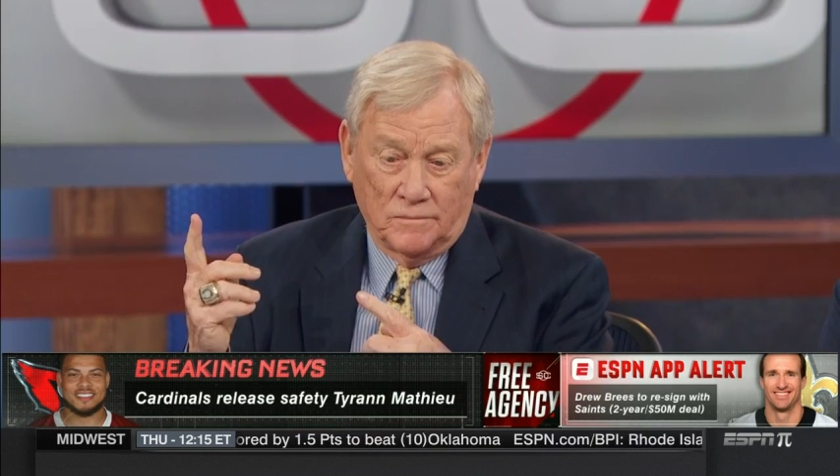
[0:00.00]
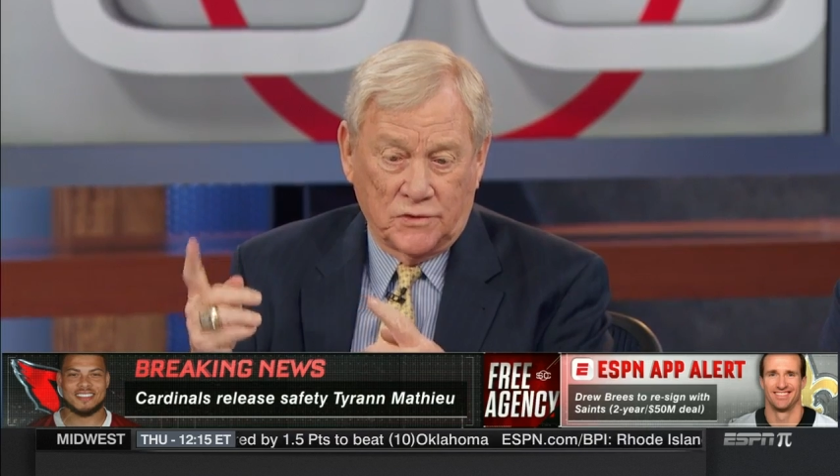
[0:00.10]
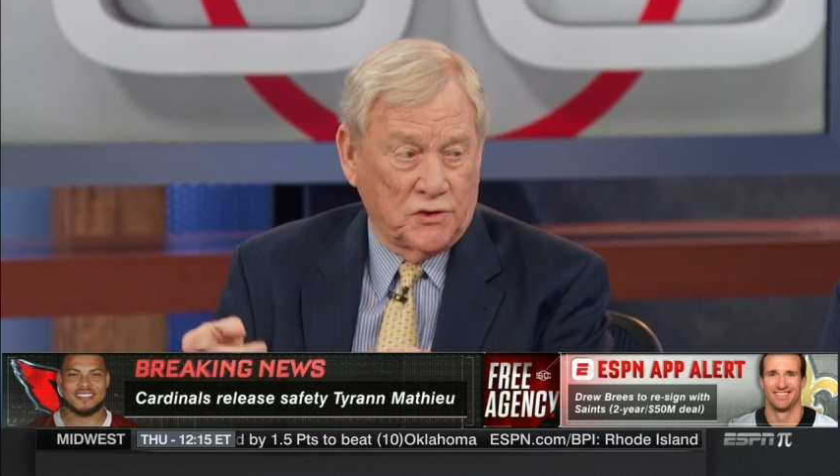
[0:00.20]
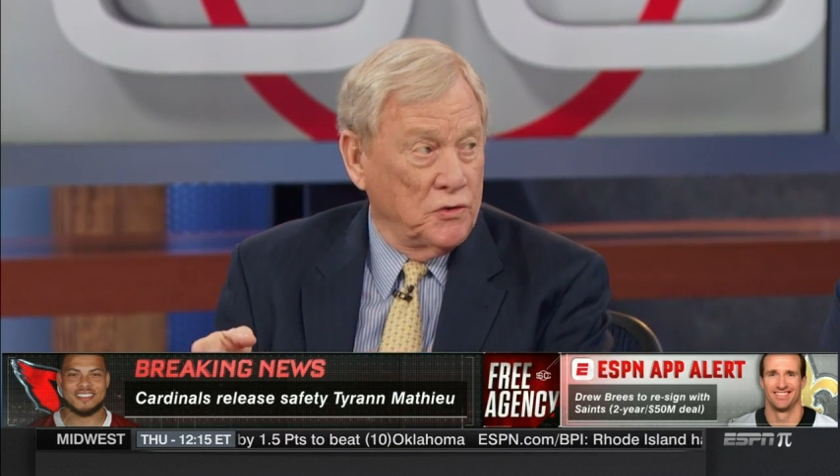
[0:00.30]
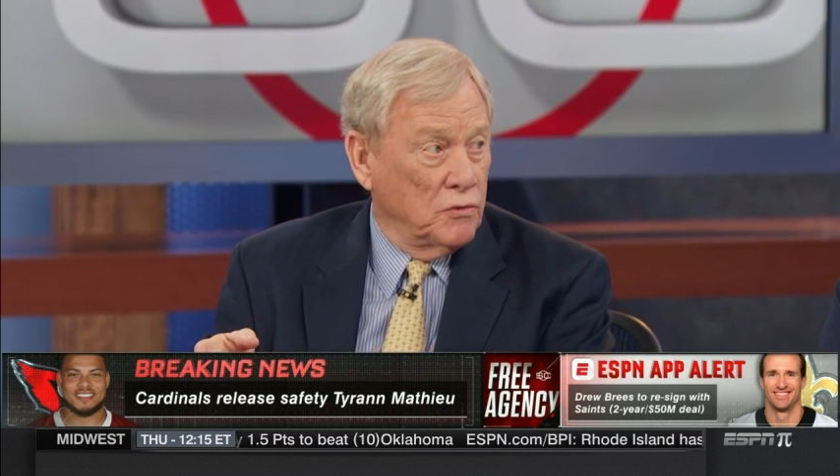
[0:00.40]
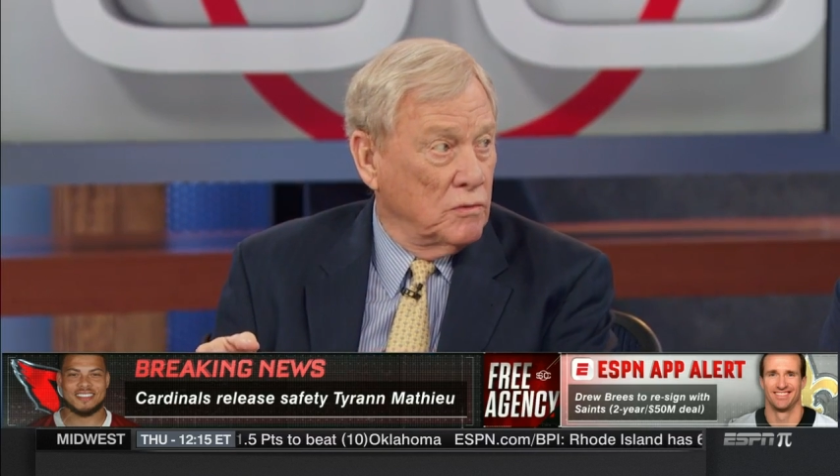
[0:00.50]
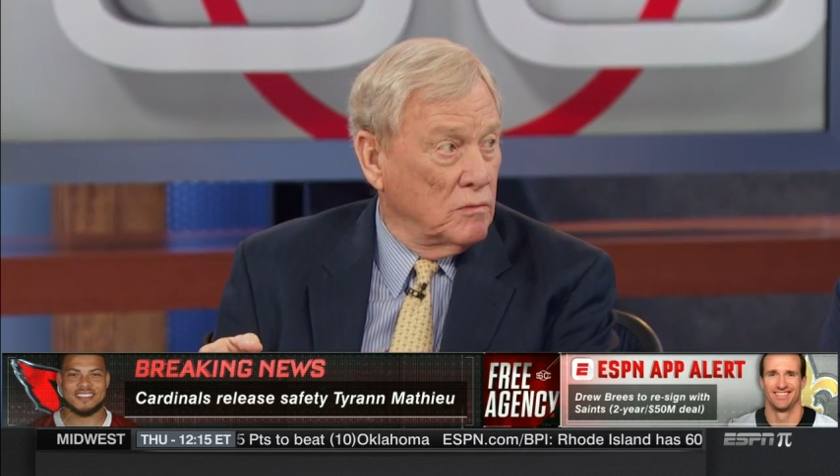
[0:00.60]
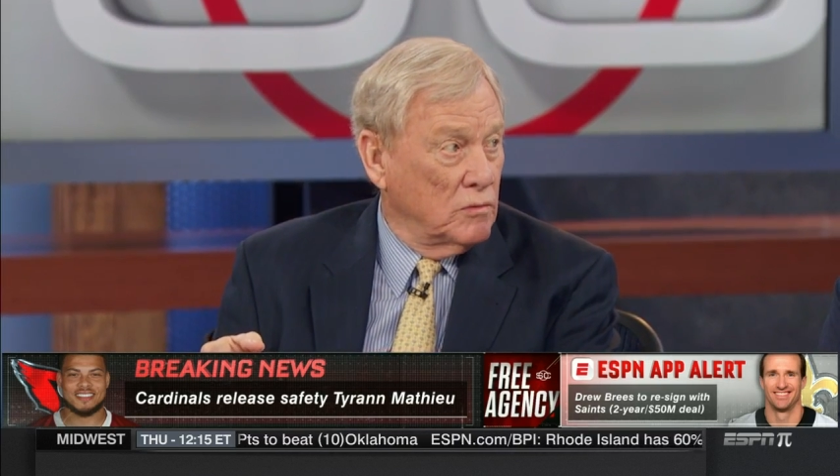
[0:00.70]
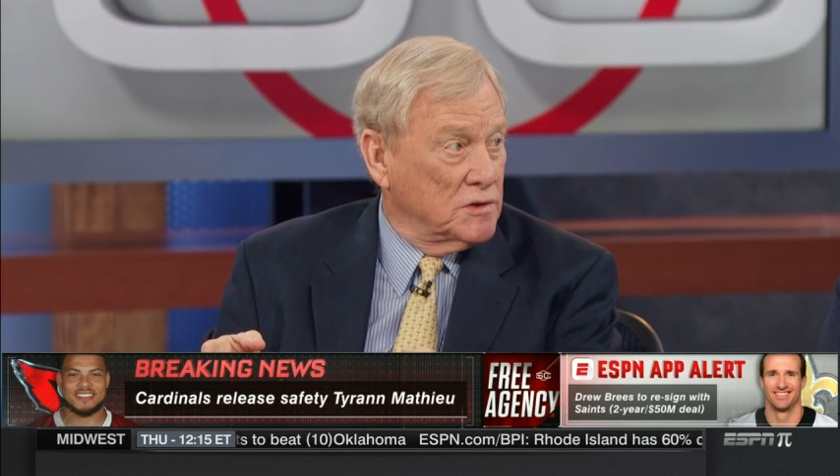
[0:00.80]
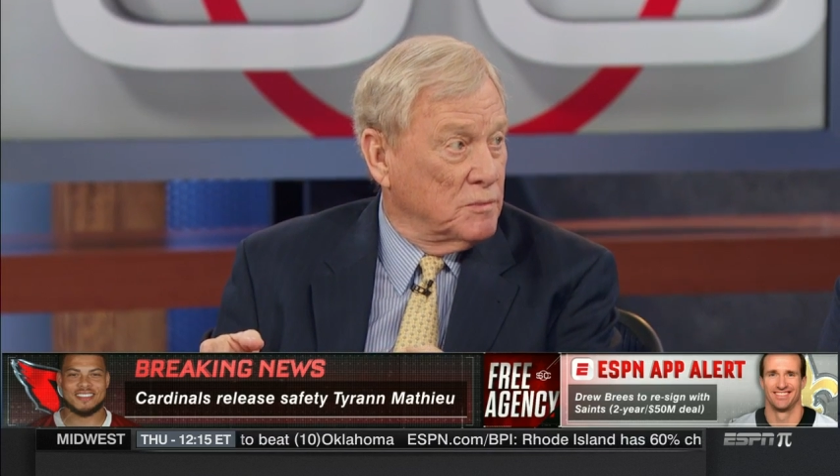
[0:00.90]
Sue
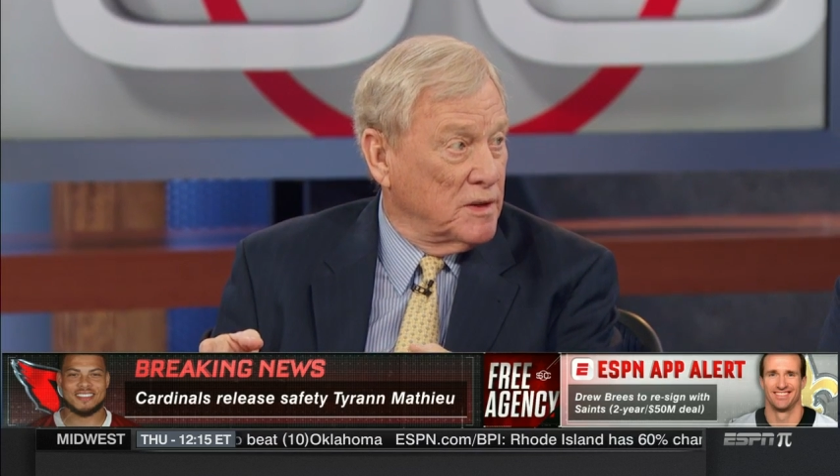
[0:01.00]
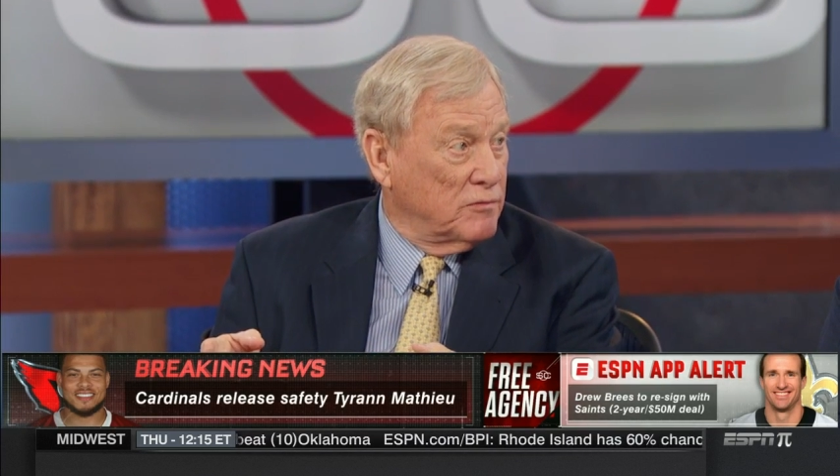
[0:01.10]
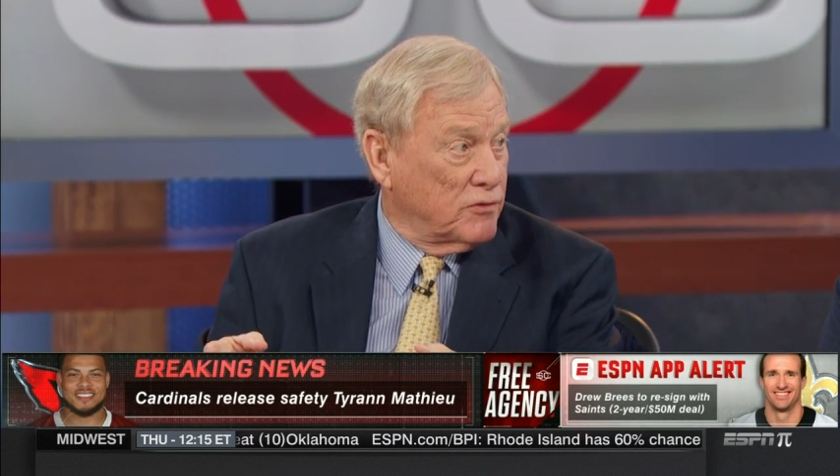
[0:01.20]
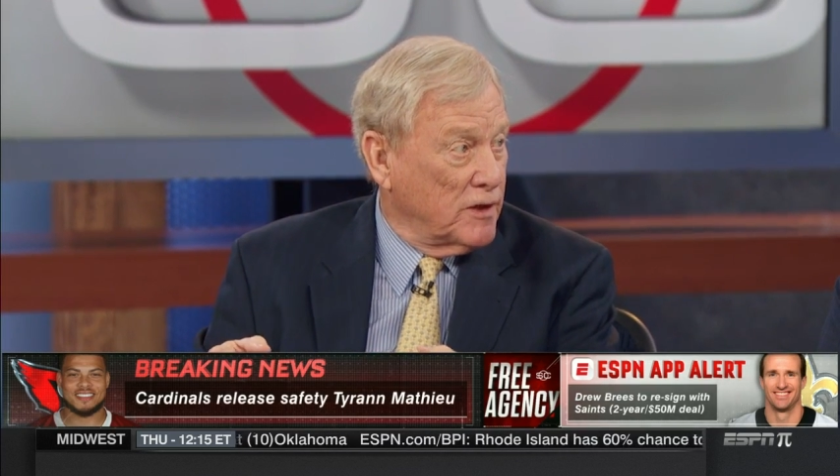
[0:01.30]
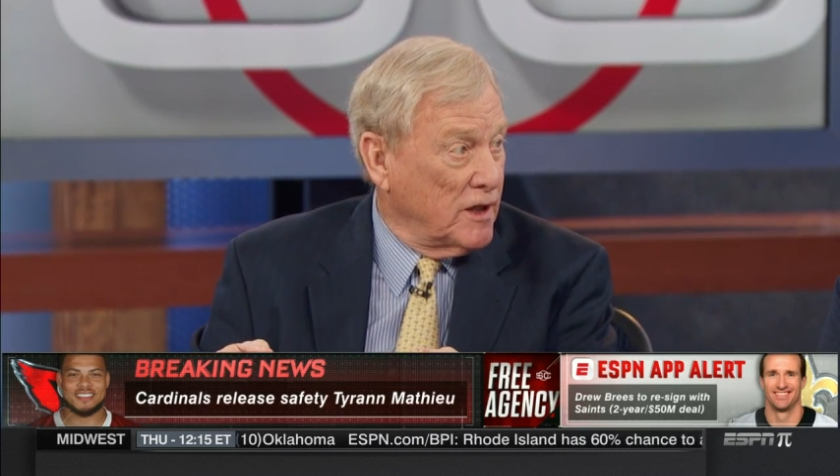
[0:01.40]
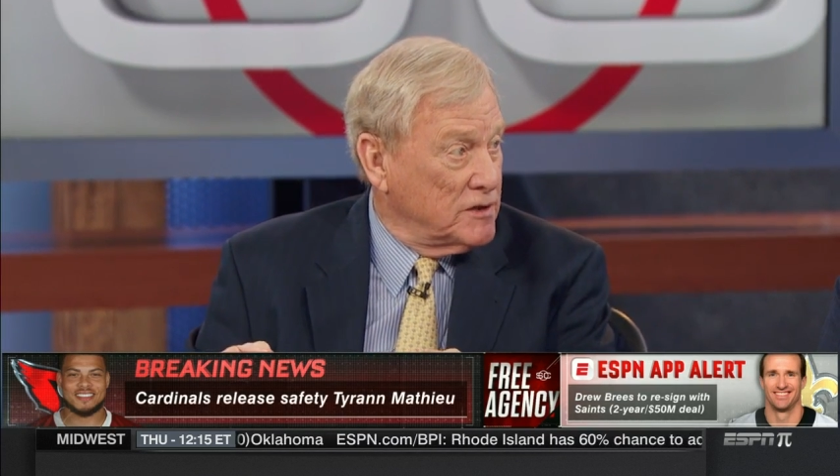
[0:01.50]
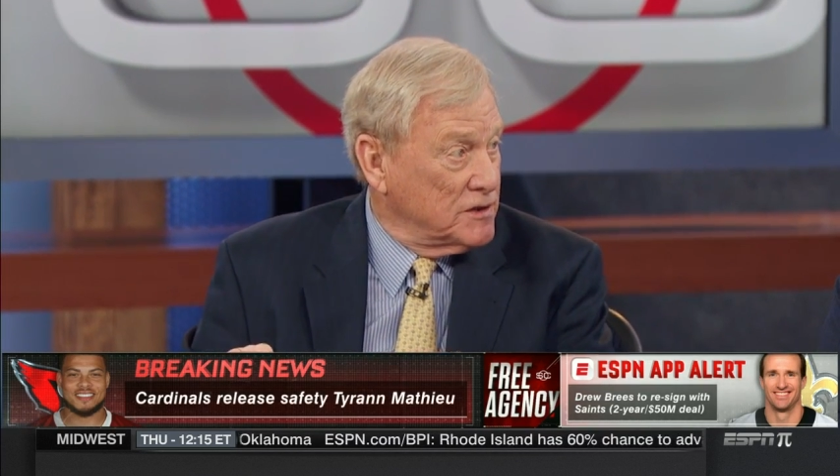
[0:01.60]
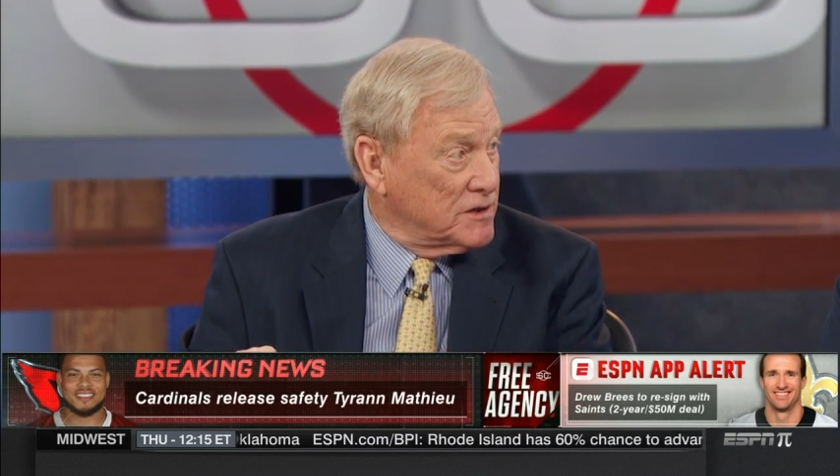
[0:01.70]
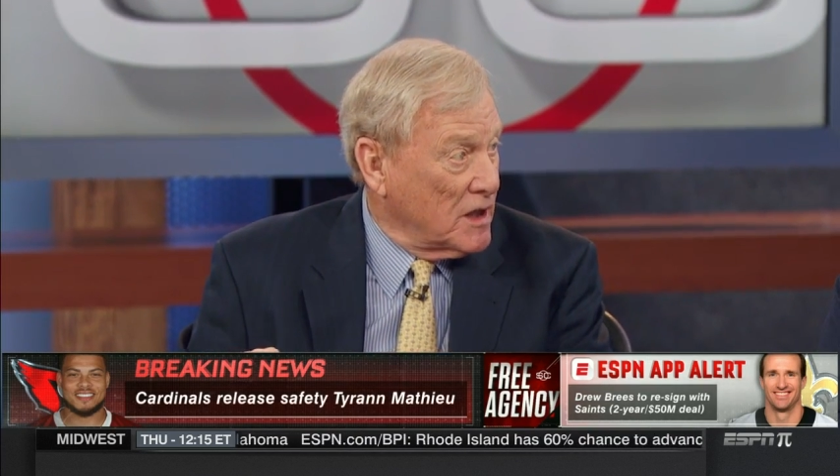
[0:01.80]
was a big free agent